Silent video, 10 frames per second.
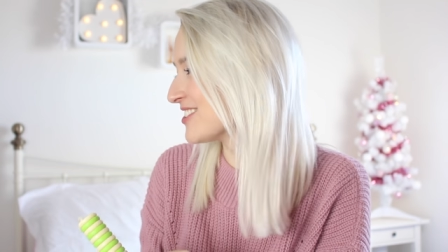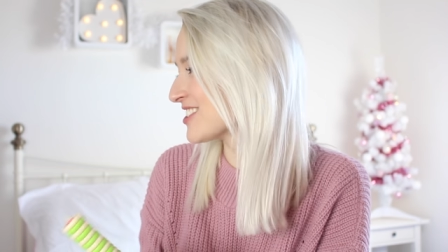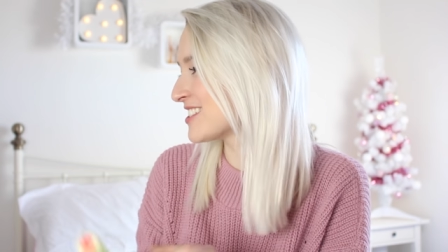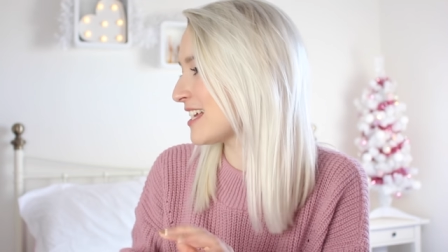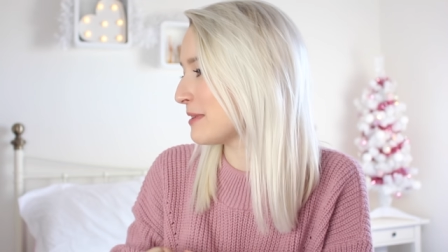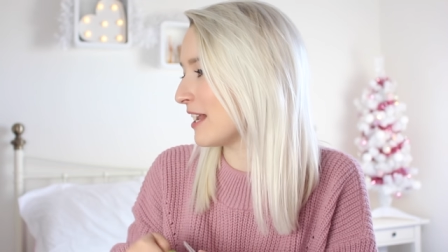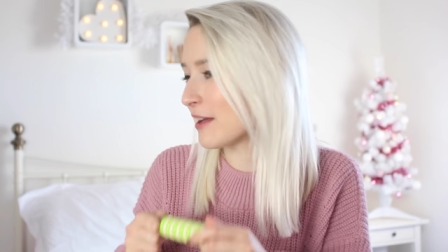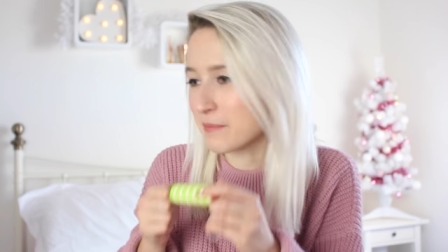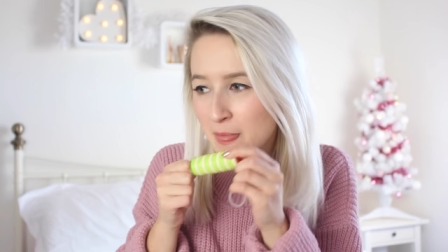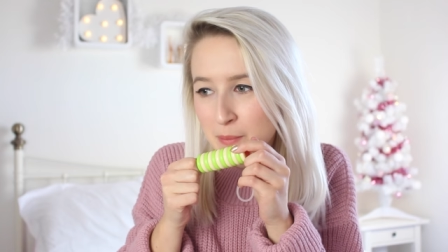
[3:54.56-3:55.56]
you'll just see me
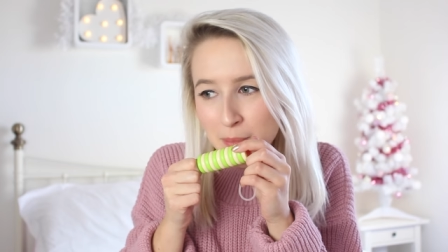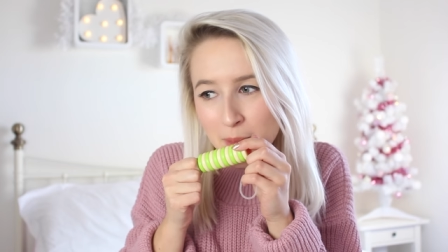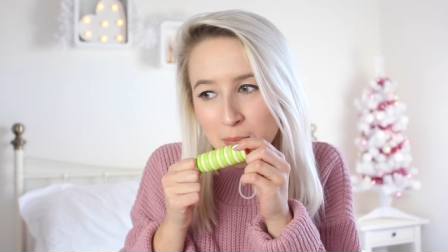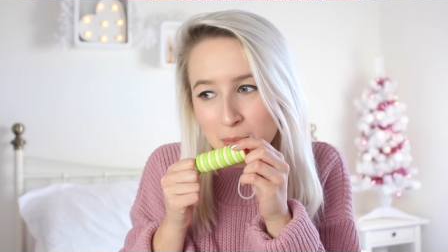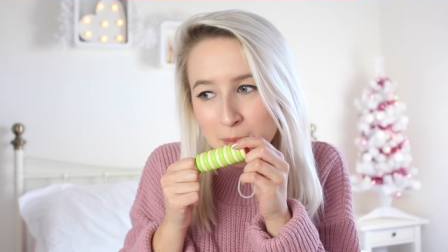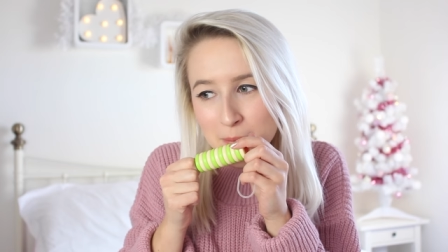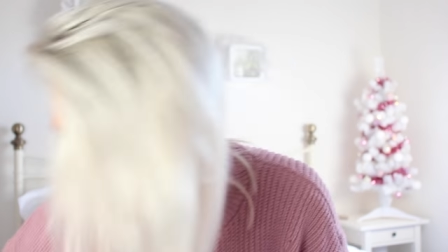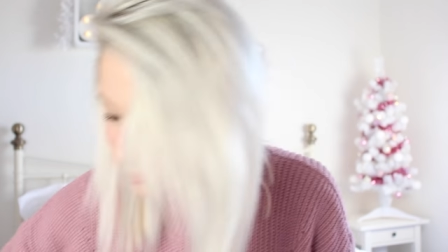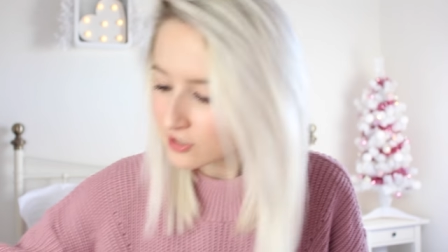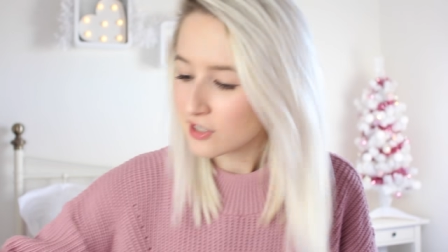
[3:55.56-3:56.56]
like,
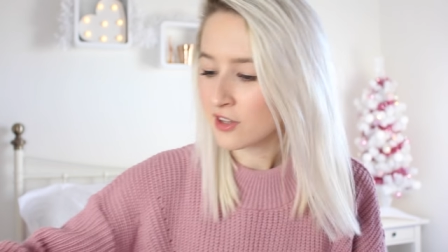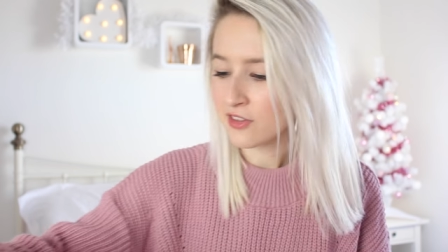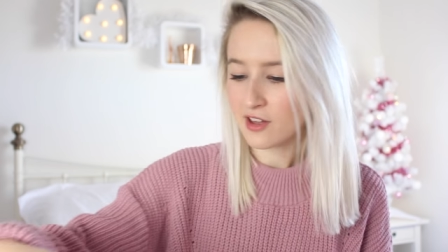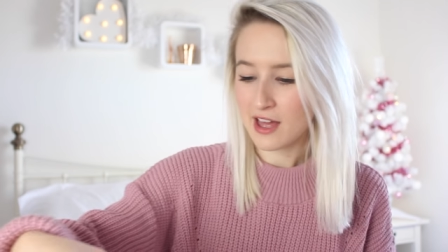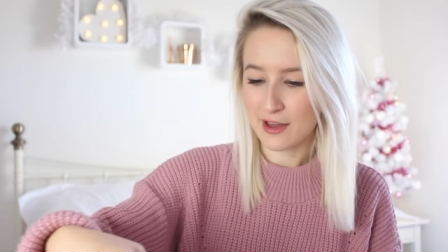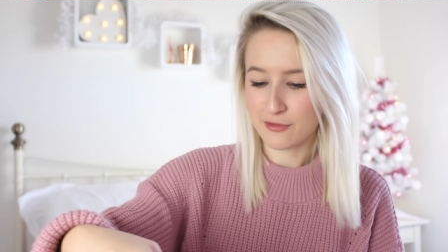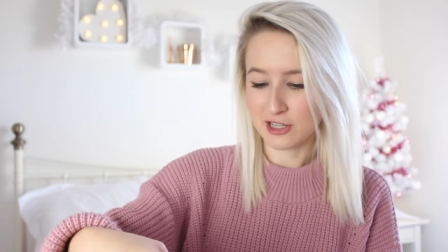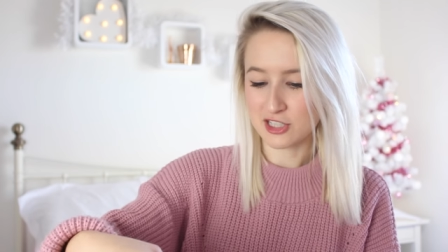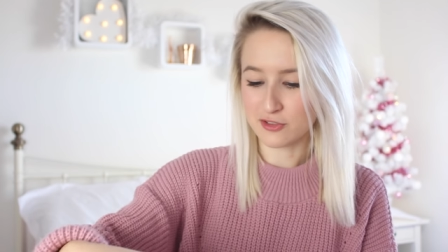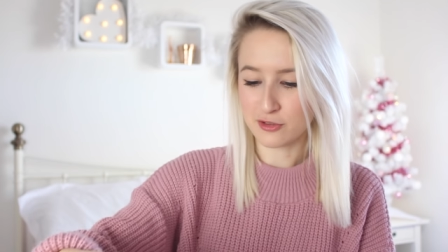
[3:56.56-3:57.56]
oh look, another air
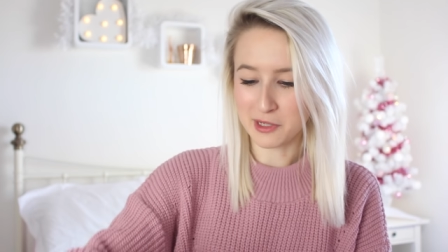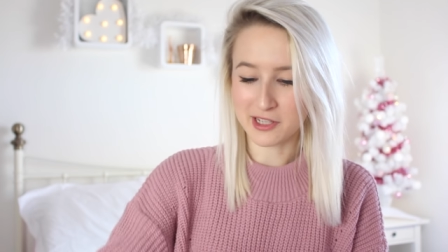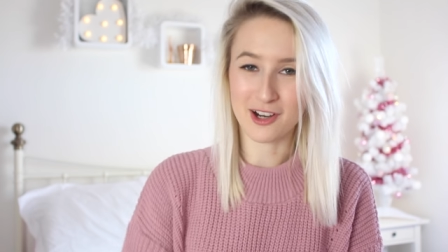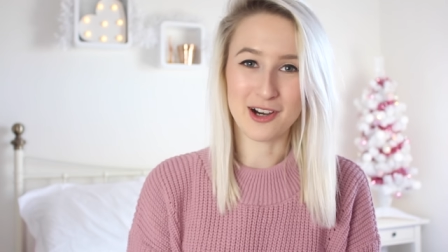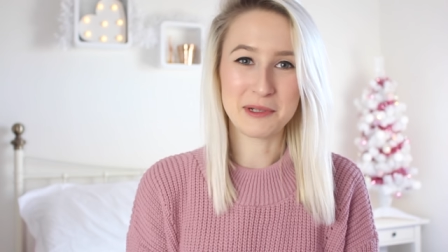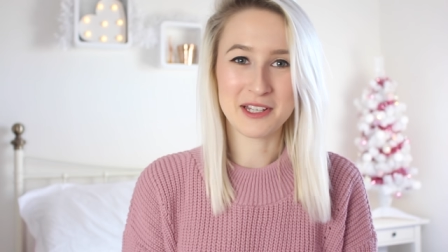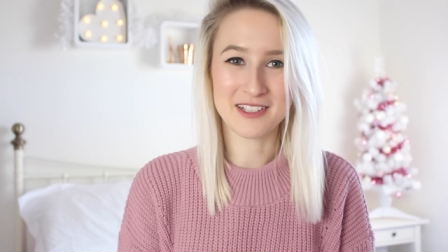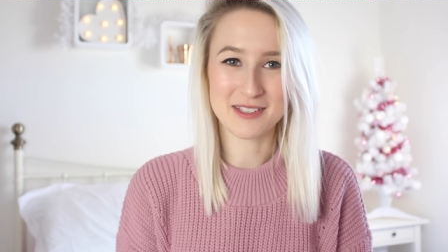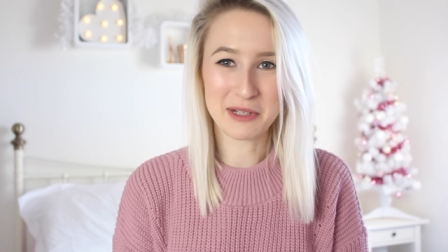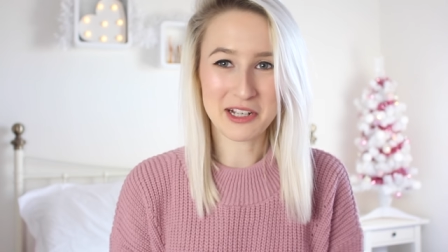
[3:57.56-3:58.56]
freshener for my car
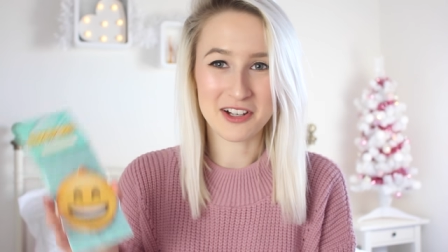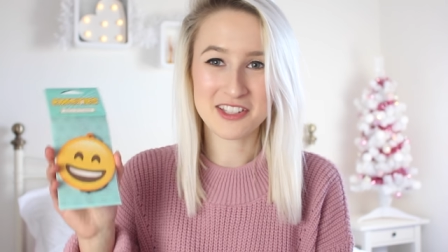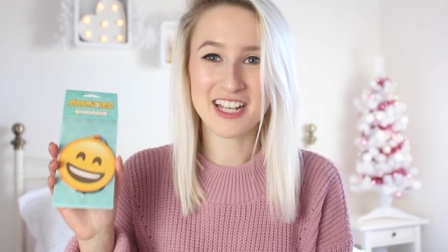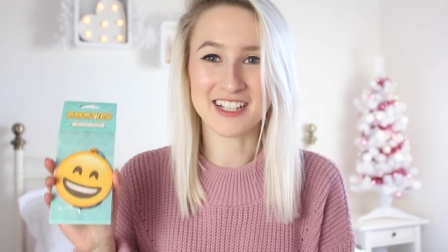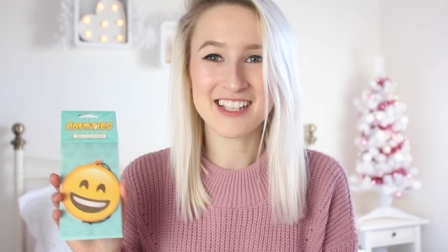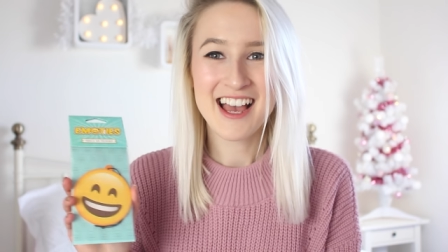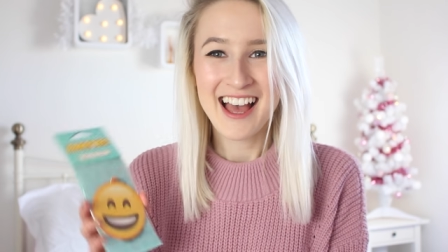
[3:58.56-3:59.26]
because my car stinks.